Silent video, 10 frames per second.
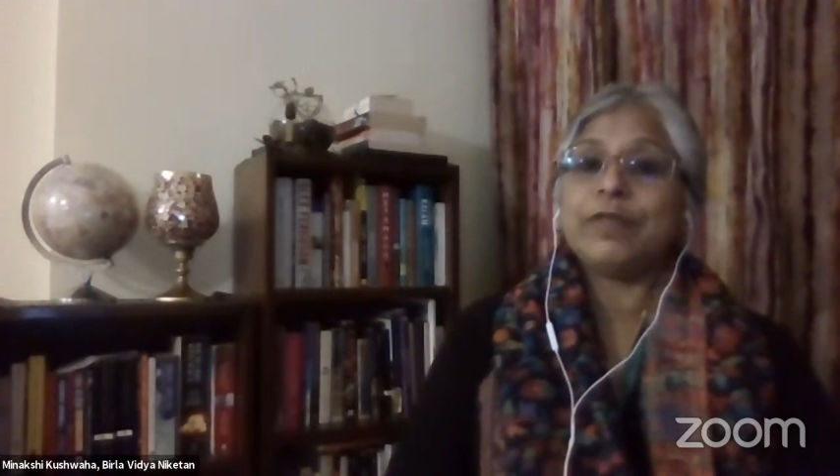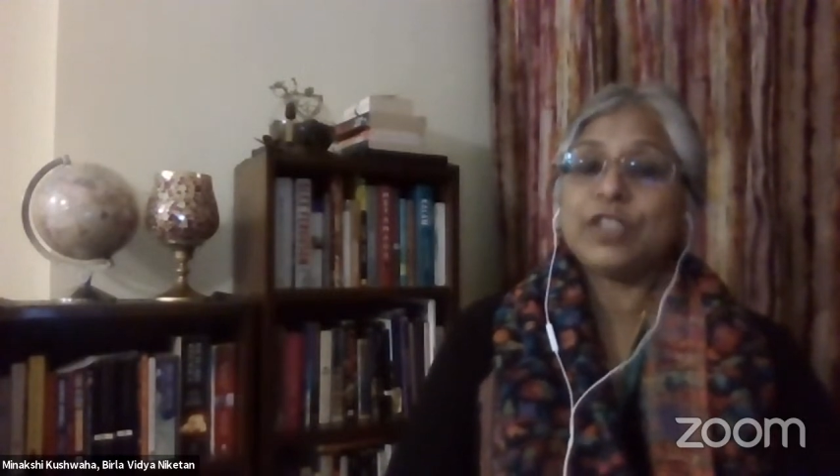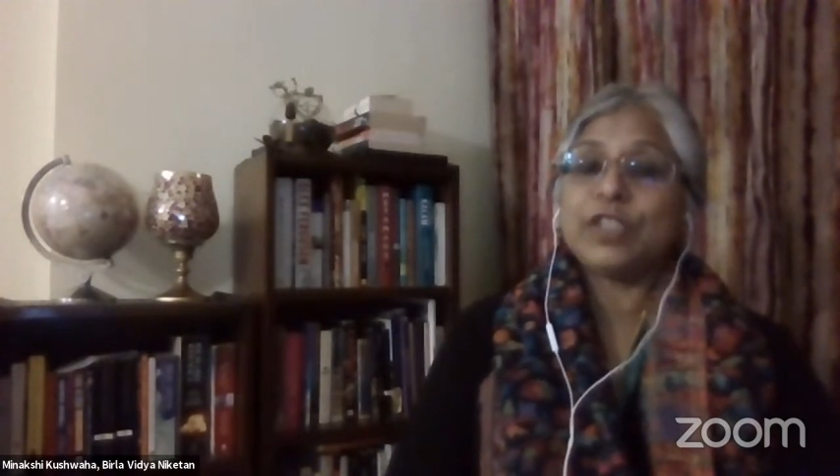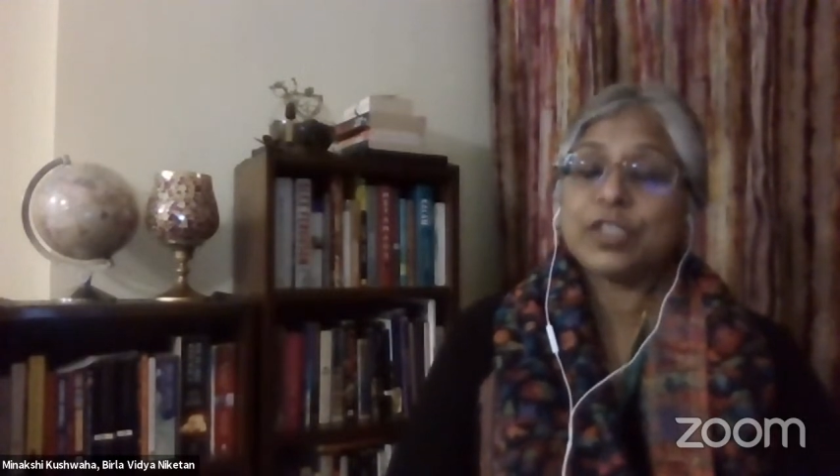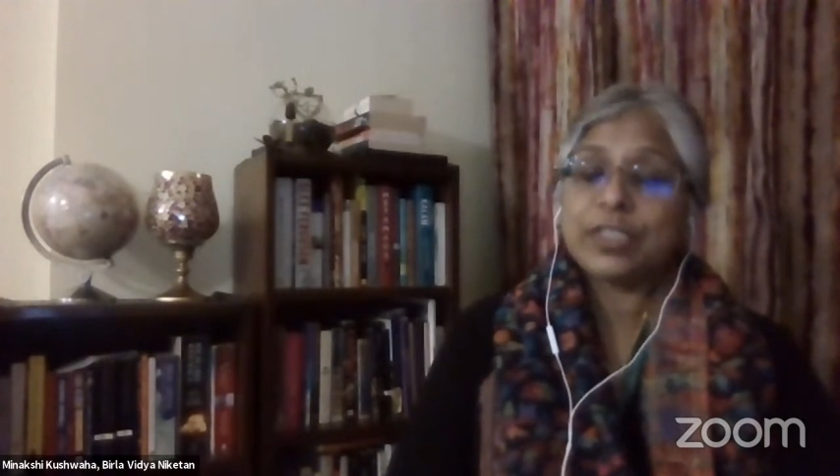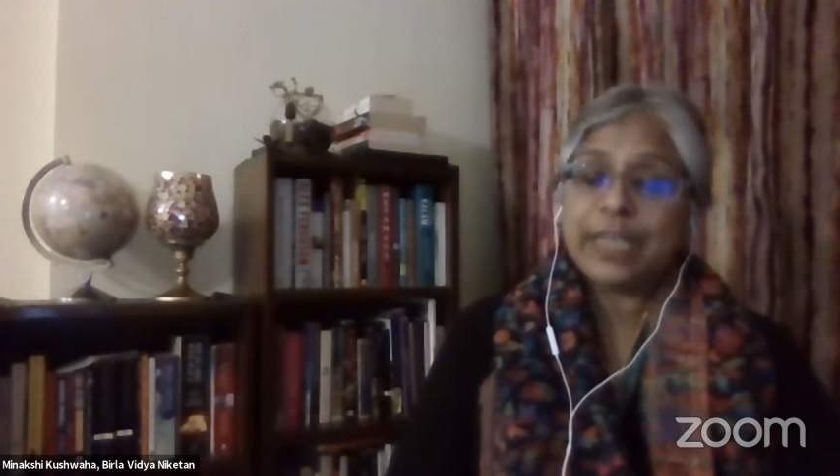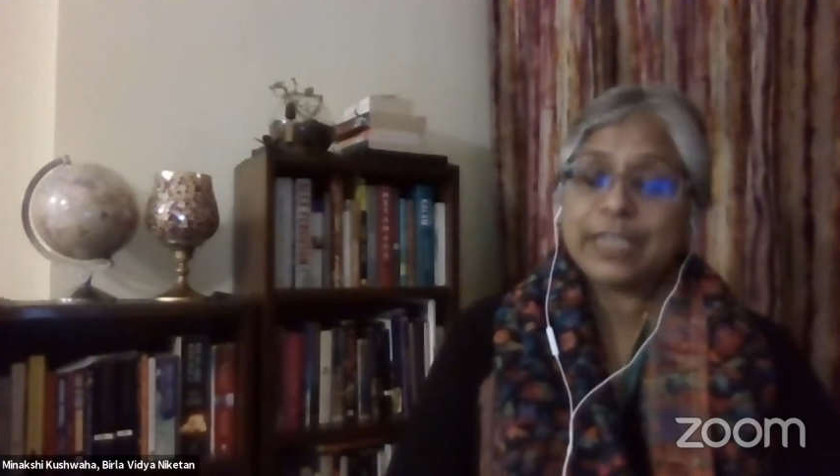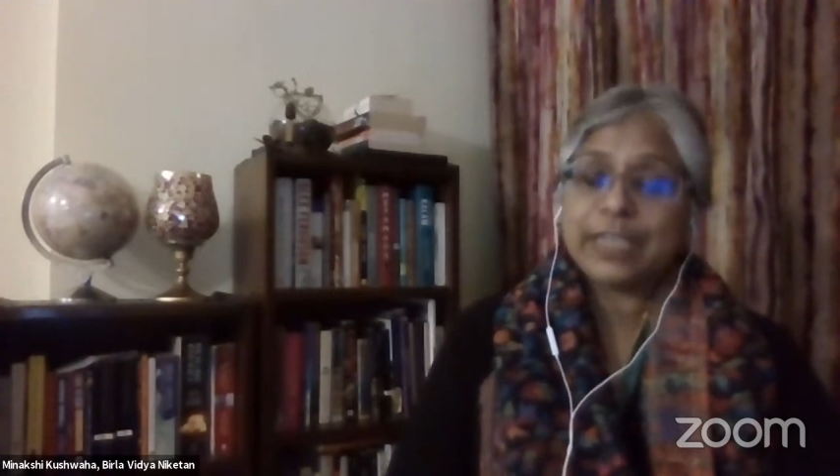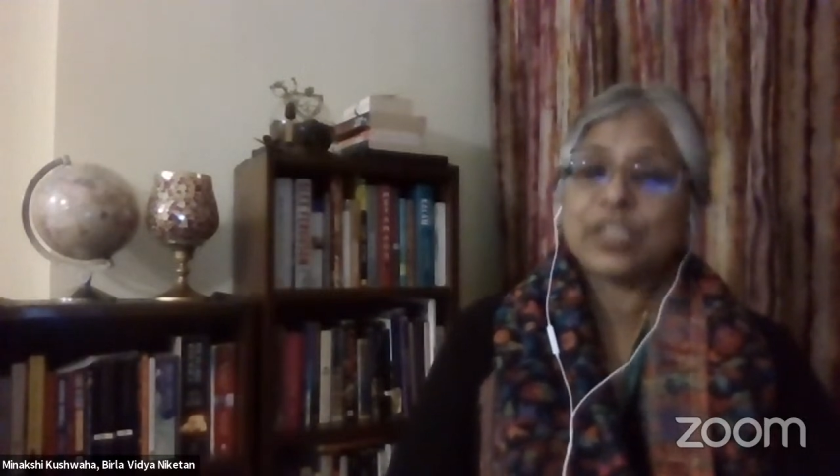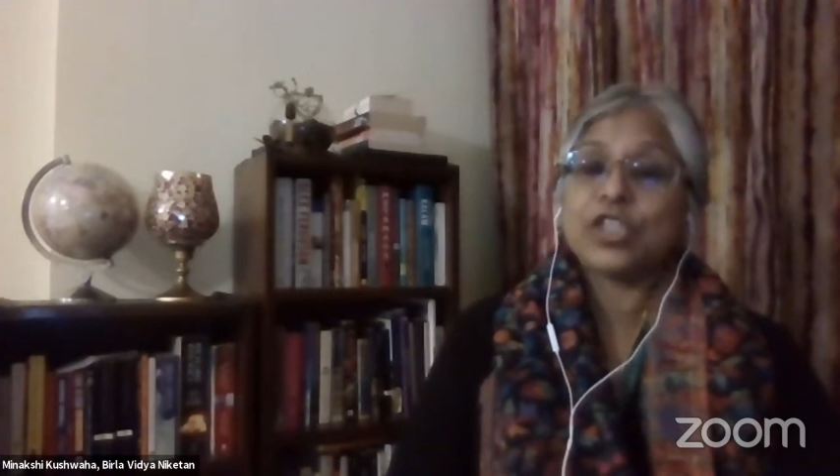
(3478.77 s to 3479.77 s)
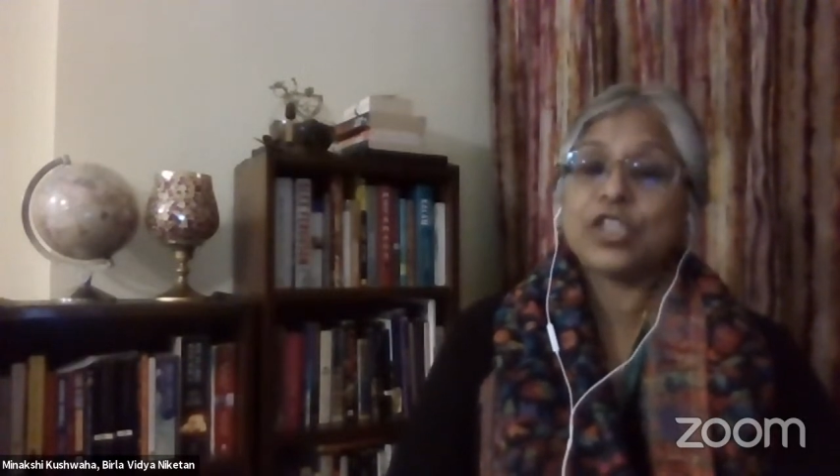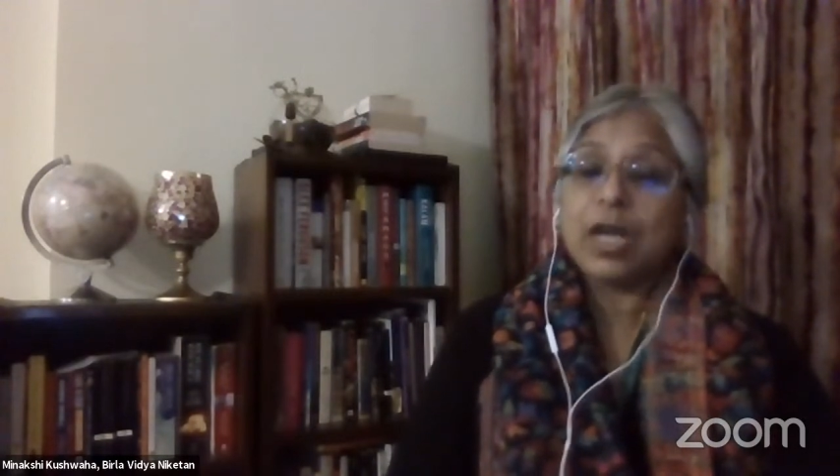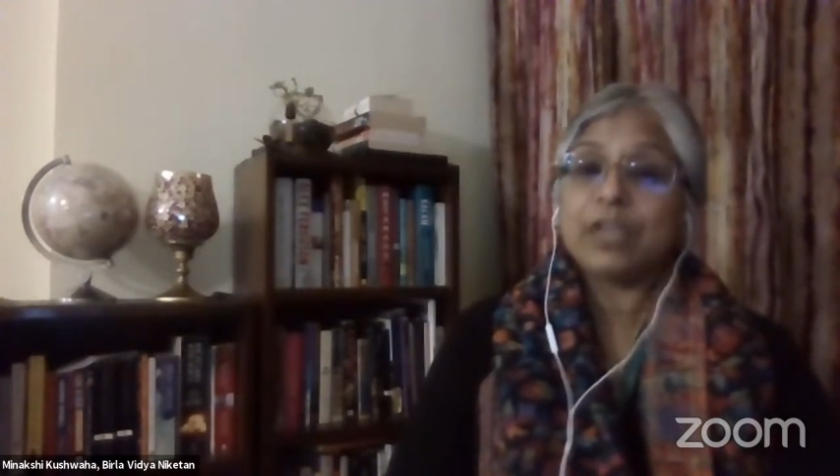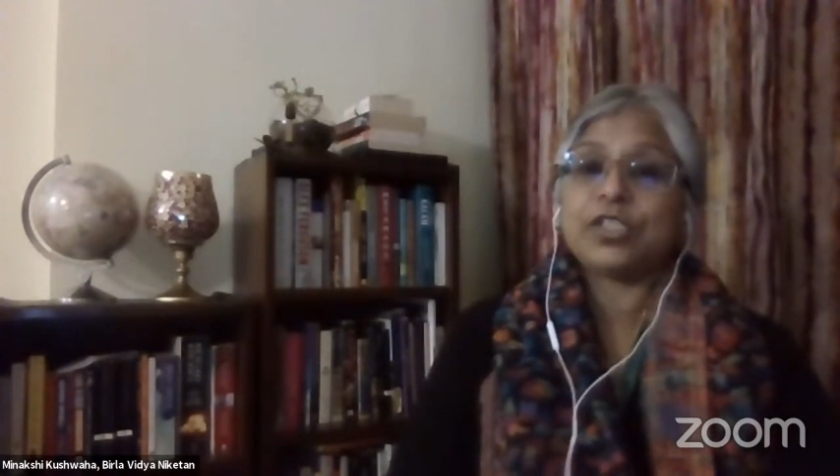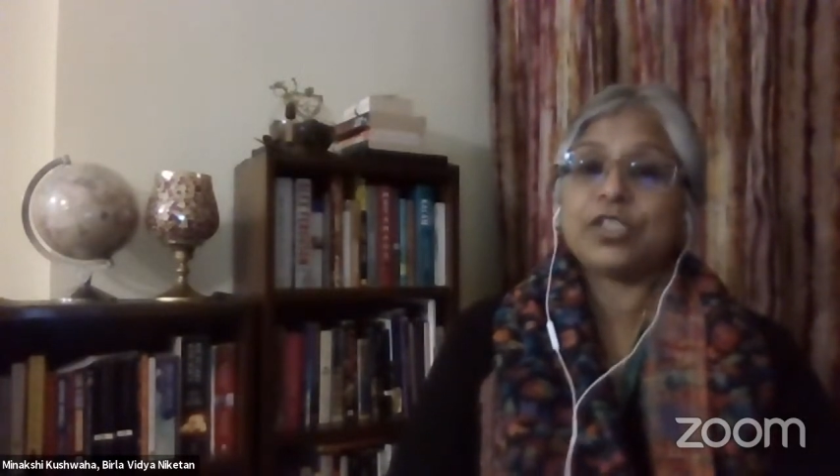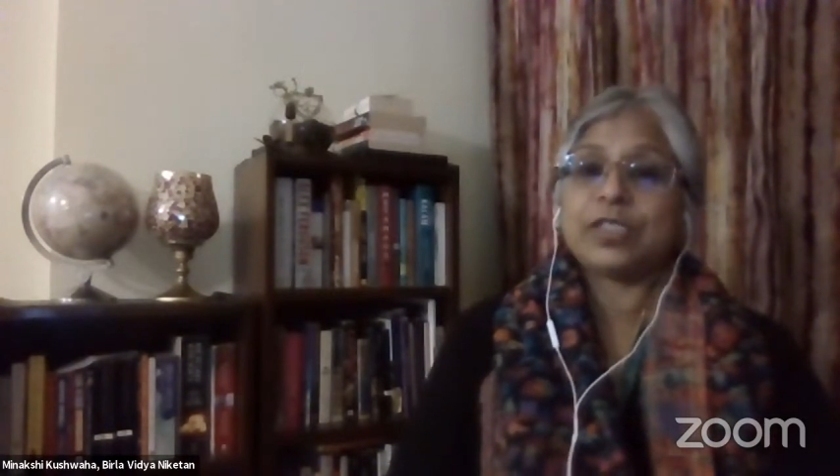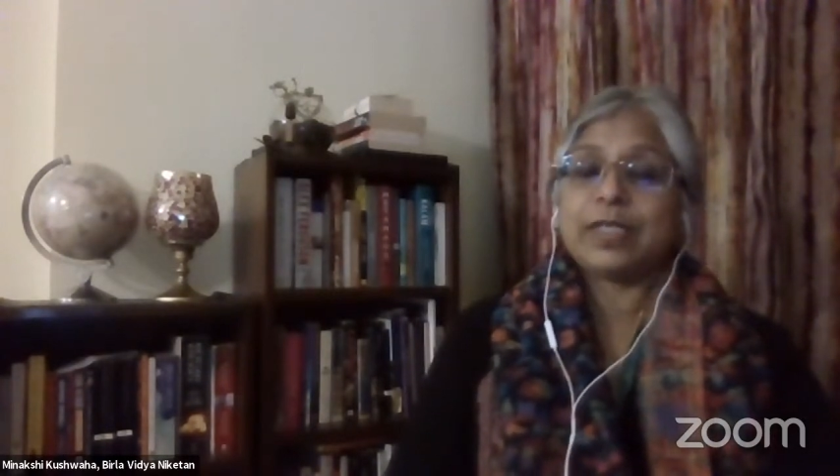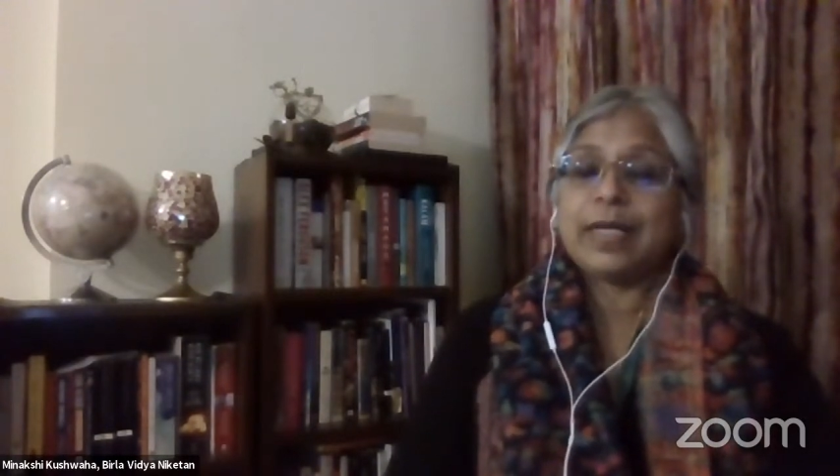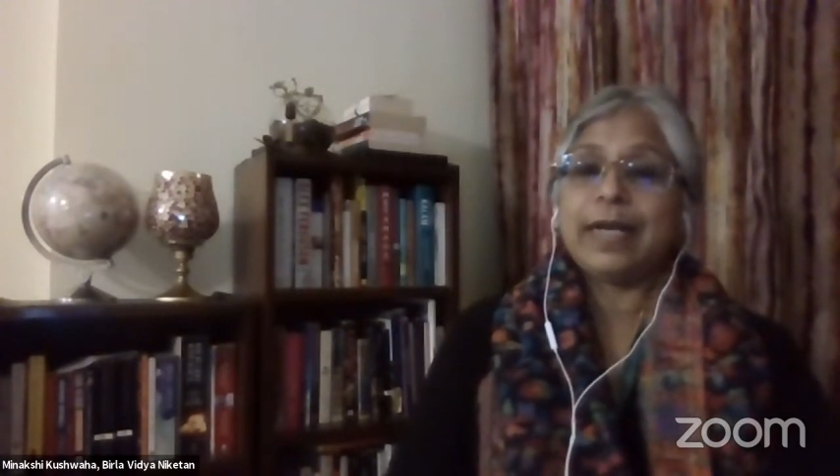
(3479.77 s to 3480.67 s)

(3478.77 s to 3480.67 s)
which takes charge